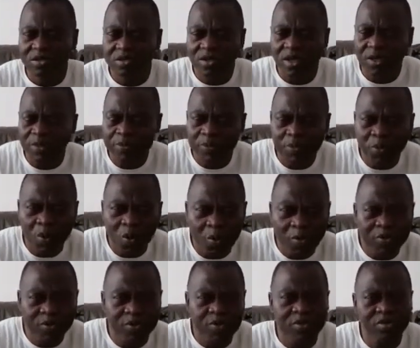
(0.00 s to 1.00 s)
the
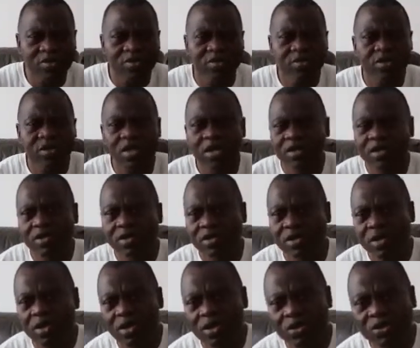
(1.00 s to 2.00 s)
props, the
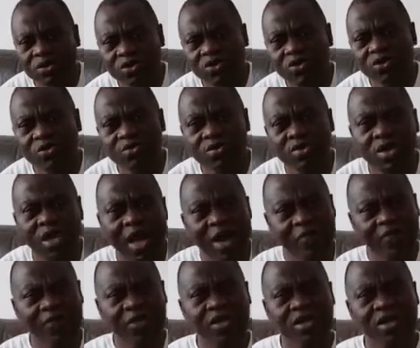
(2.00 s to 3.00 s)
costumes, the
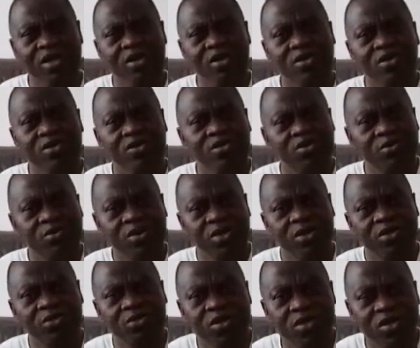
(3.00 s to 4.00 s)
African costumes
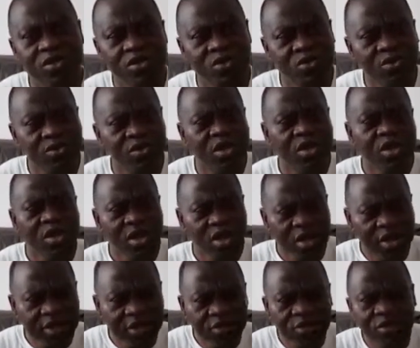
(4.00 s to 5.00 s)
that we use,
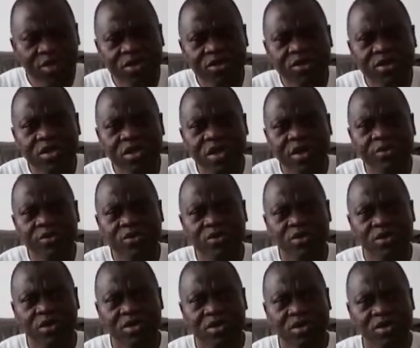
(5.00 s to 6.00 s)
introducing them
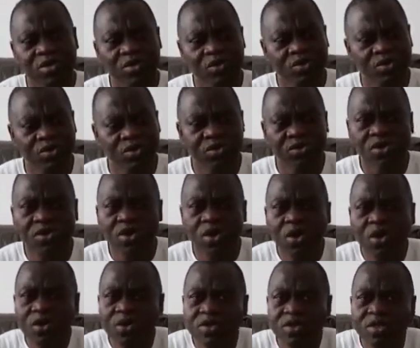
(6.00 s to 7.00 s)
to other cultures.
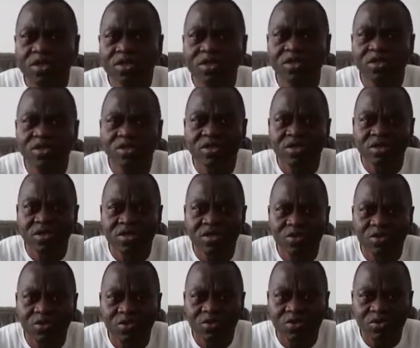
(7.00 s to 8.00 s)
All these
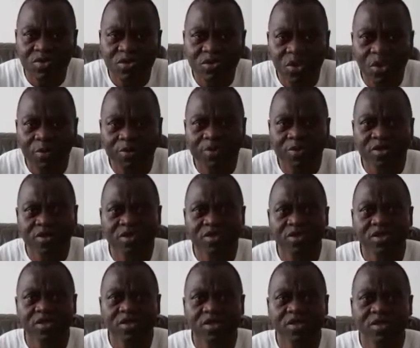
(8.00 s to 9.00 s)
stopped,
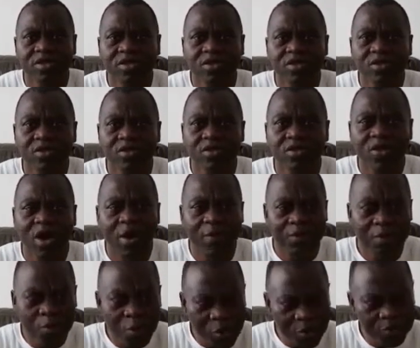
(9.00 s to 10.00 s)

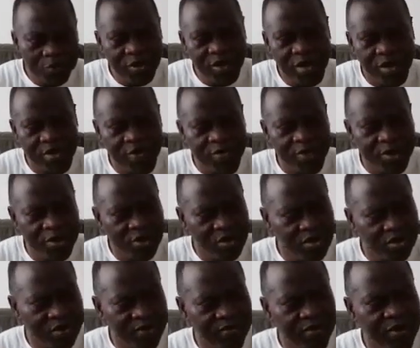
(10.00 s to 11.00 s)
abruptly
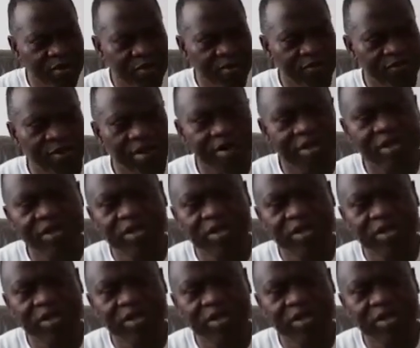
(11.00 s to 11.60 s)
because of the fact